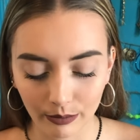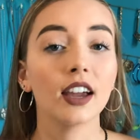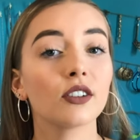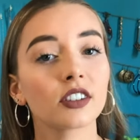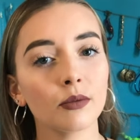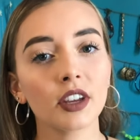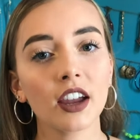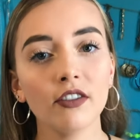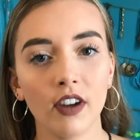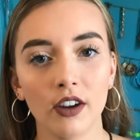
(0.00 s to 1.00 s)
Now,
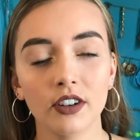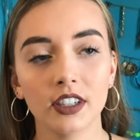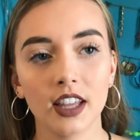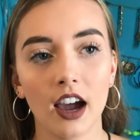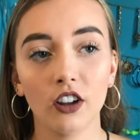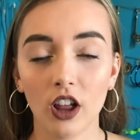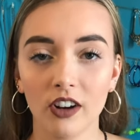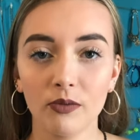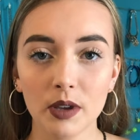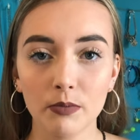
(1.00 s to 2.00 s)
something I found is that a
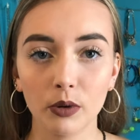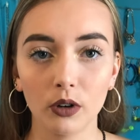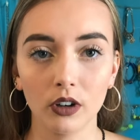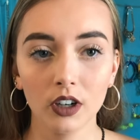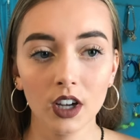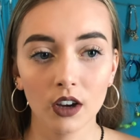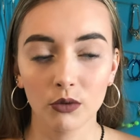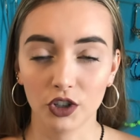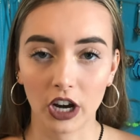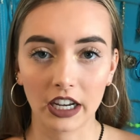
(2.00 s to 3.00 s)
lot of people,
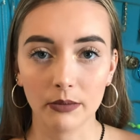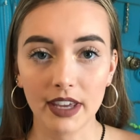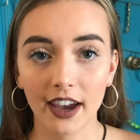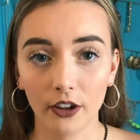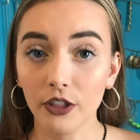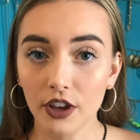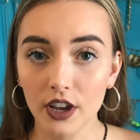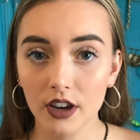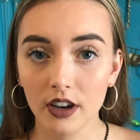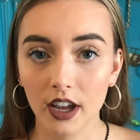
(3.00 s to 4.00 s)
when trying to be
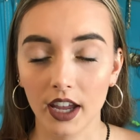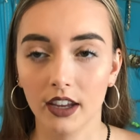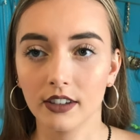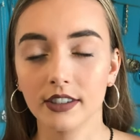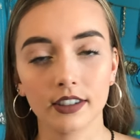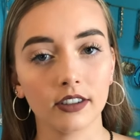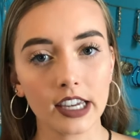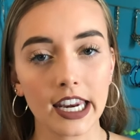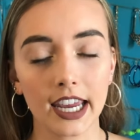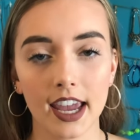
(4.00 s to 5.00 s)
healthy and still
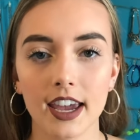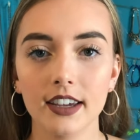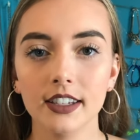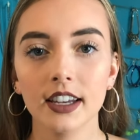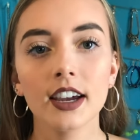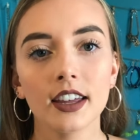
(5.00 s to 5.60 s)
eating eggs,